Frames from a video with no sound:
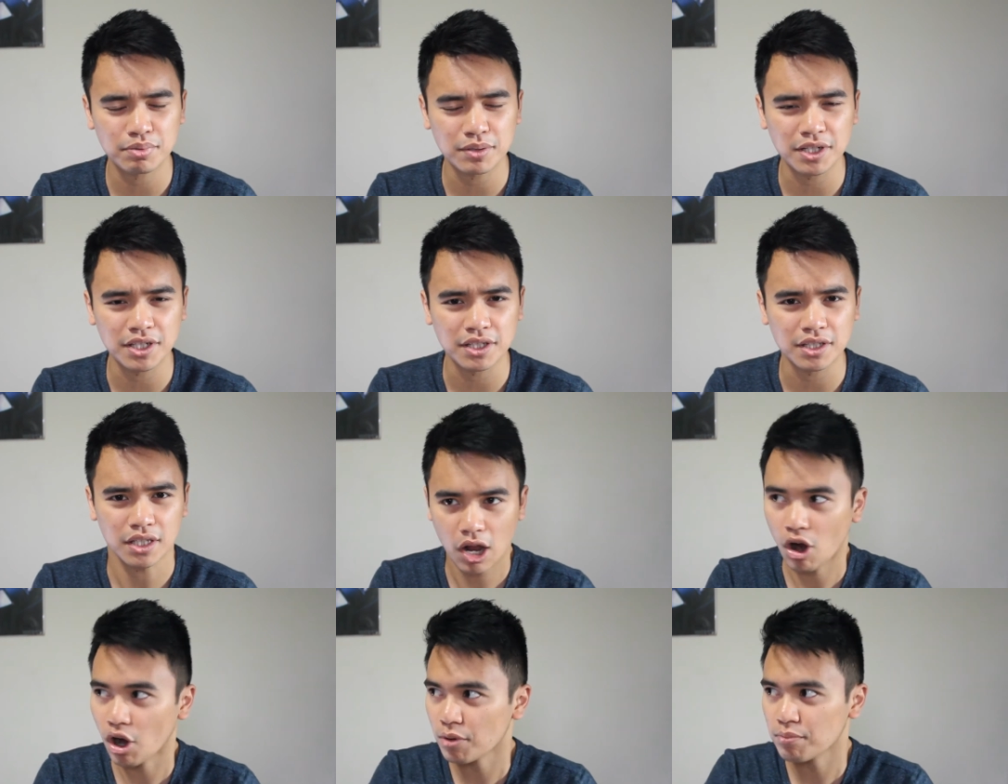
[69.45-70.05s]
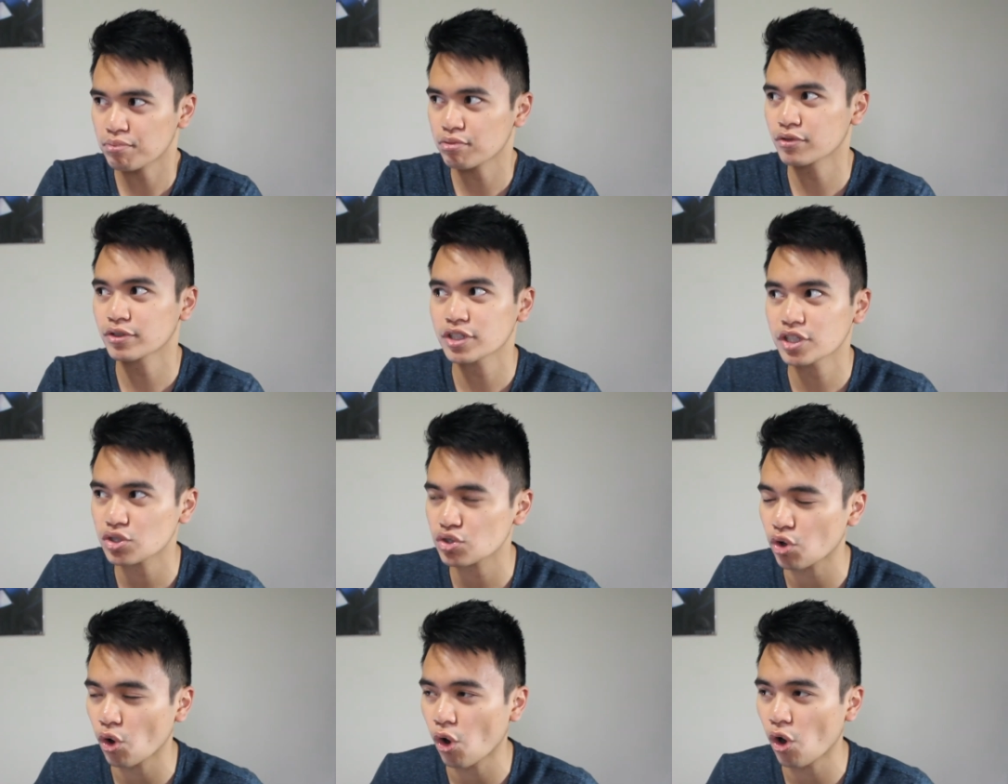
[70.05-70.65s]
but are
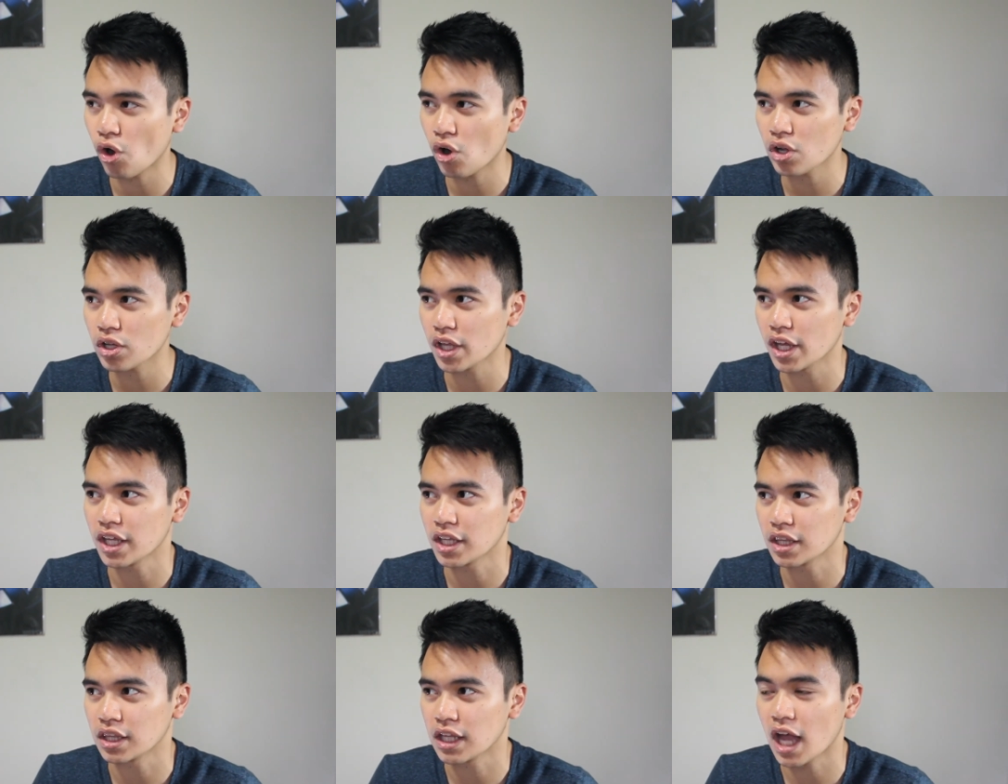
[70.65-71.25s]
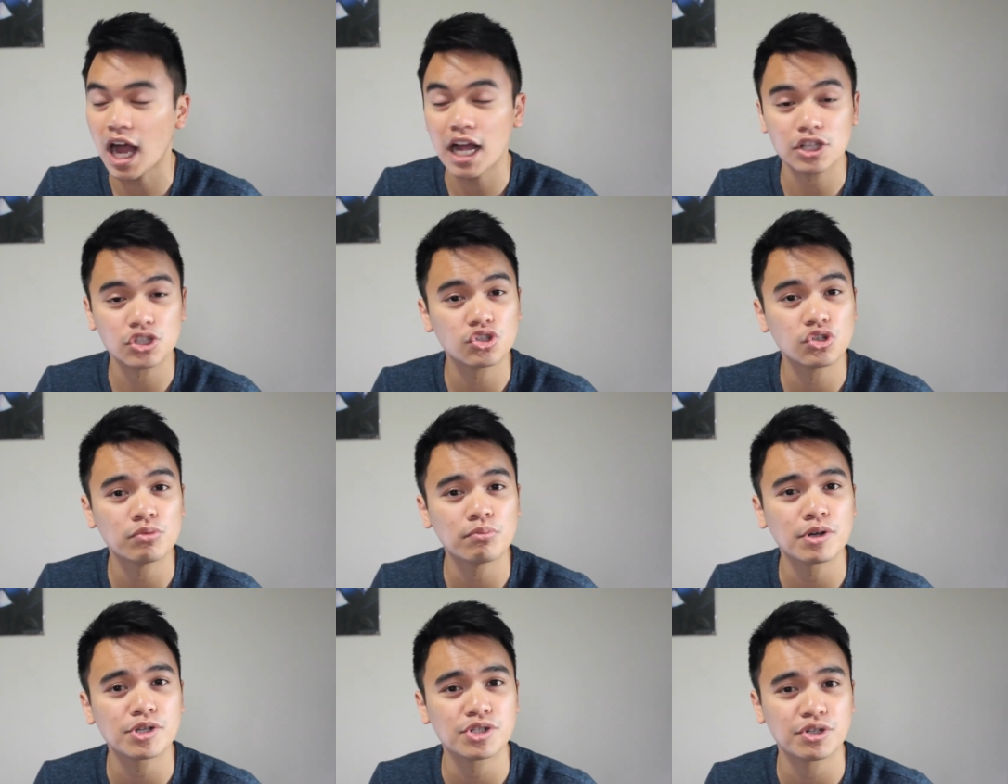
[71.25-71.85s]
pretty tall and not
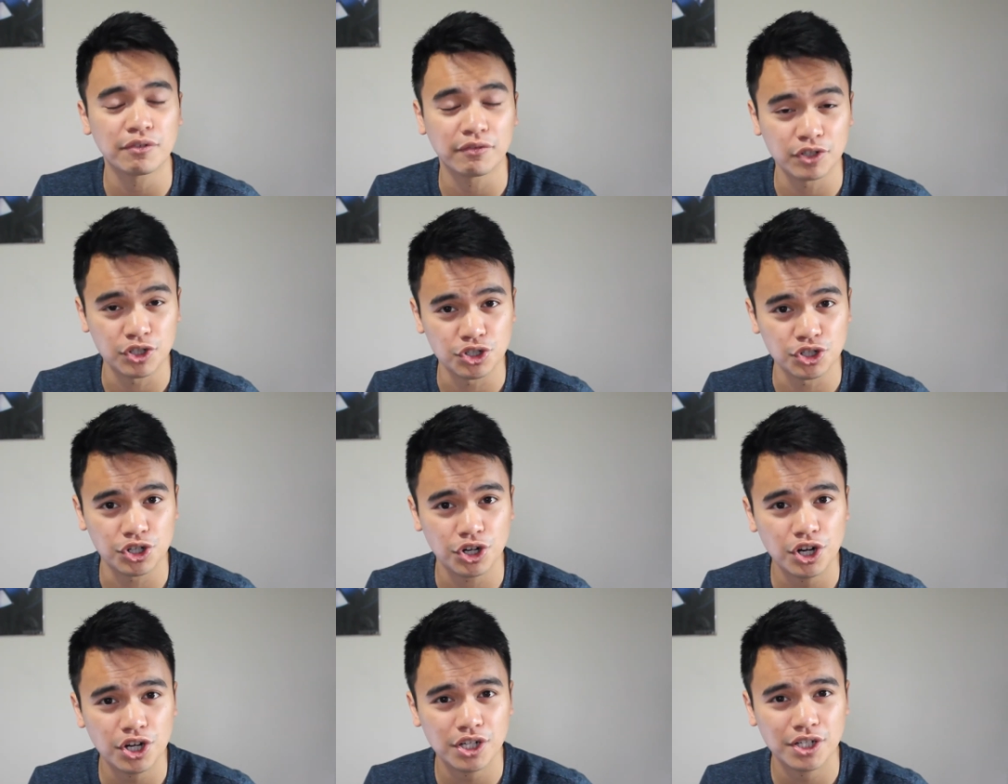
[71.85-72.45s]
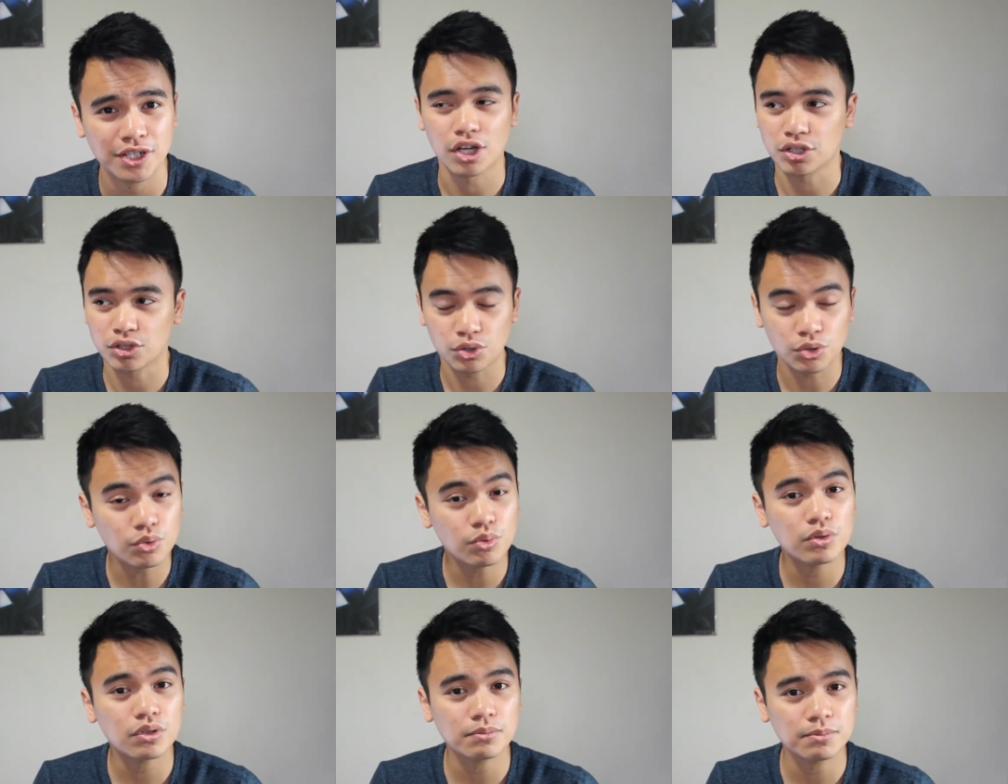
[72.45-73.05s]
too much of a jerk,
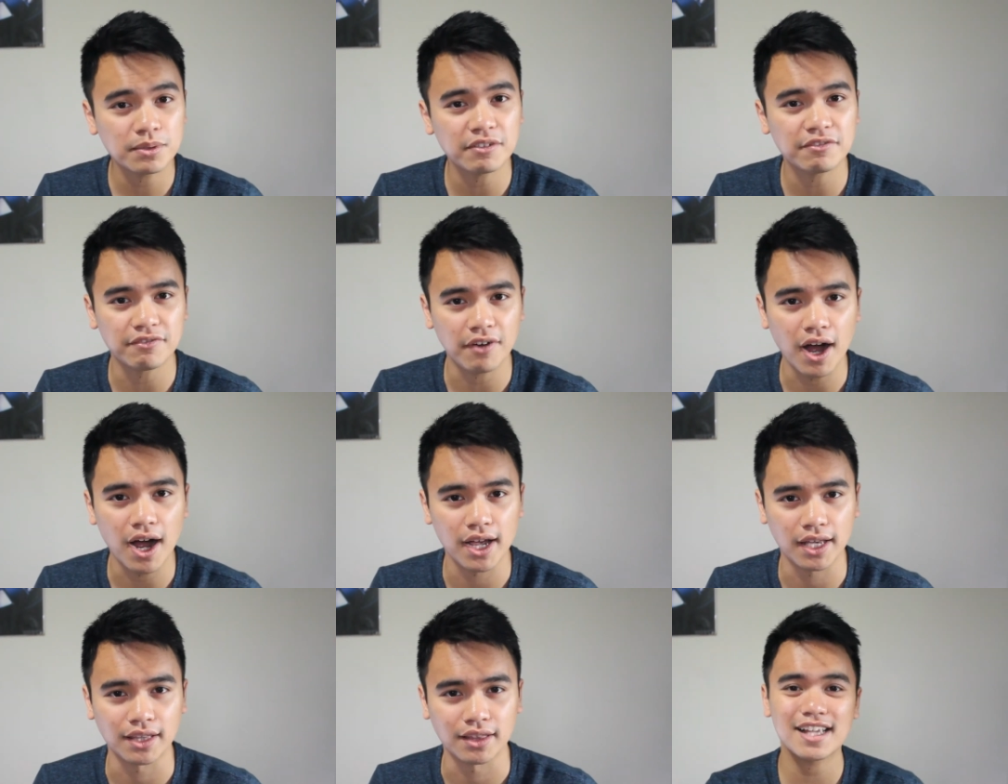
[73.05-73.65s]
you will be fine.